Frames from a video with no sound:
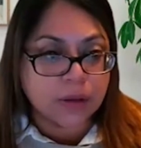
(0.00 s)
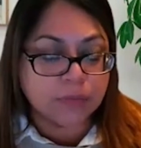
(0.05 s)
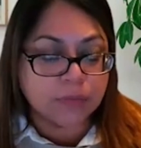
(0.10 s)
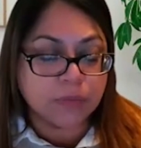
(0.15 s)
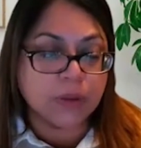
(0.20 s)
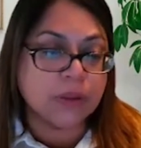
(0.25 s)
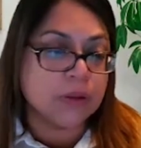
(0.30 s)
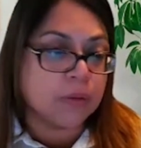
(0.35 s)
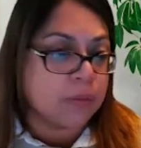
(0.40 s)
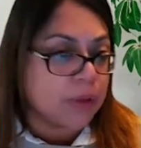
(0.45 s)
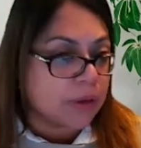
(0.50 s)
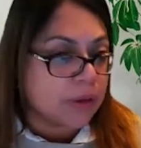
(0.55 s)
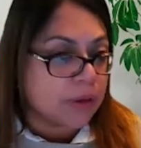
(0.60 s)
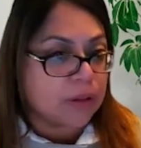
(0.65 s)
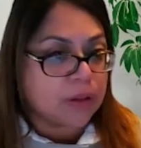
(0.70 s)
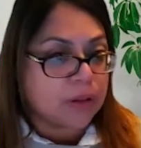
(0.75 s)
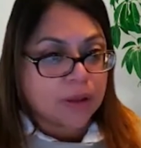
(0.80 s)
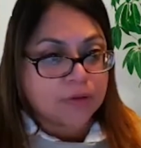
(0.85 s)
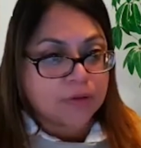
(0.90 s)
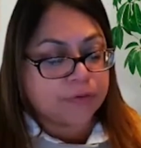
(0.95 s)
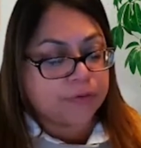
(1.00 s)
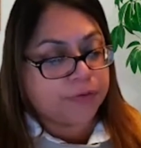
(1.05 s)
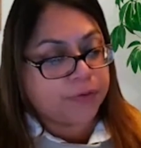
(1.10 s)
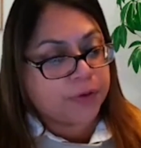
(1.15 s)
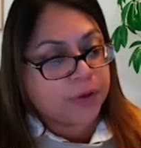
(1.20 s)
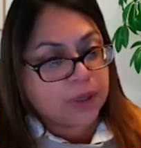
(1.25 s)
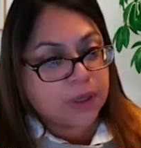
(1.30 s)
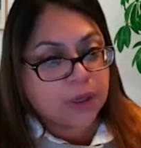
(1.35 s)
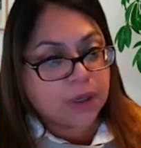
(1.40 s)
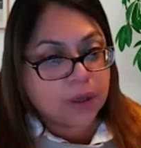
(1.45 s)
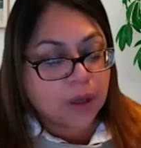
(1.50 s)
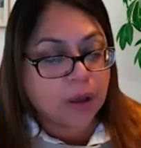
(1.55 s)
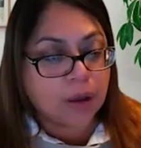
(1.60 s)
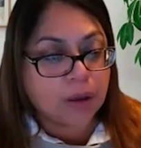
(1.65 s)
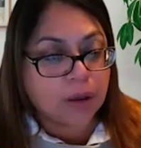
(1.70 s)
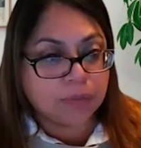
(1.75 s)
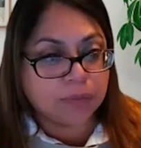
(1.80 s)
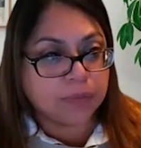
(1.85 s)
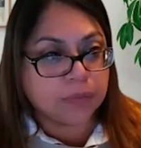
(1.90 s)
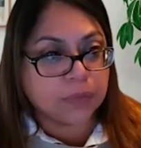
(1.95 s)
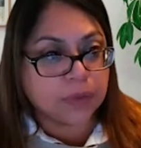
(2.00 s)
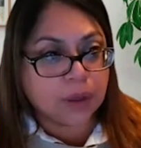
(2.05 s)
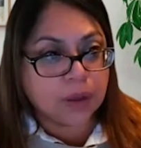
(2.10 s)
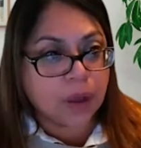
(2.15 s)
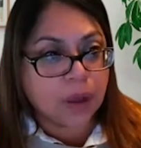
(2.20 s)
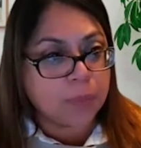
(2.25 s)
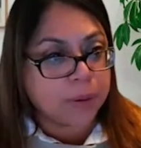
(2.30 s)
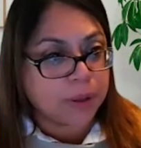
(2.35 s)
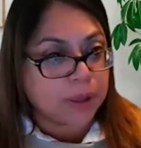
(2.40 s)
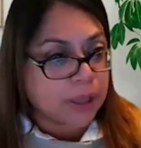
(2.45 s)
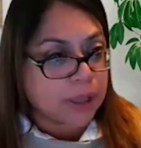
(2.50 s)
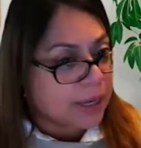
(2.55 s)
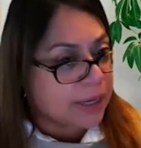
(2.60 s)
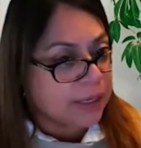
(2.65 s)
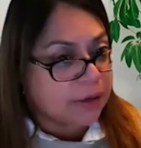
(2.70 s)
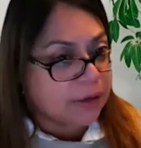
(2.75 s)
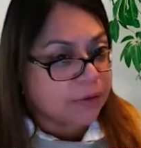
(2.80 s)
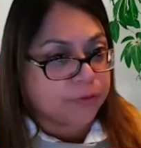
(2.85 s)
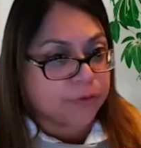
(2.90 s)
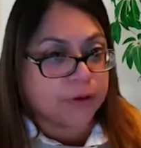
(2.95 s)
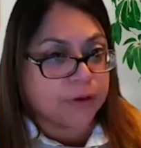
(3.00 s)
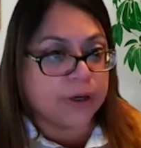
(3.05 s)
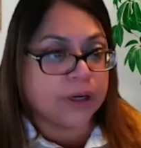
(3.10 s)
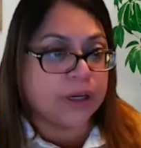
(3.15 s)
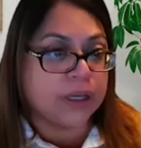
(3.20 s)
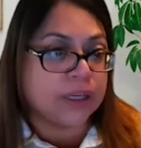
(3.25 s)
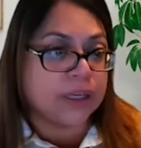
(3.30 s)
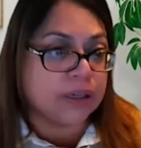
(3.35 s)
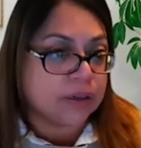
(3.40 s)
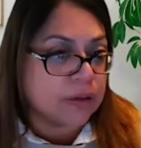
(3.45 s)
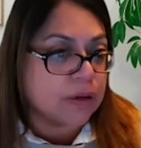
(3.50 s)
in the middle of applying for it?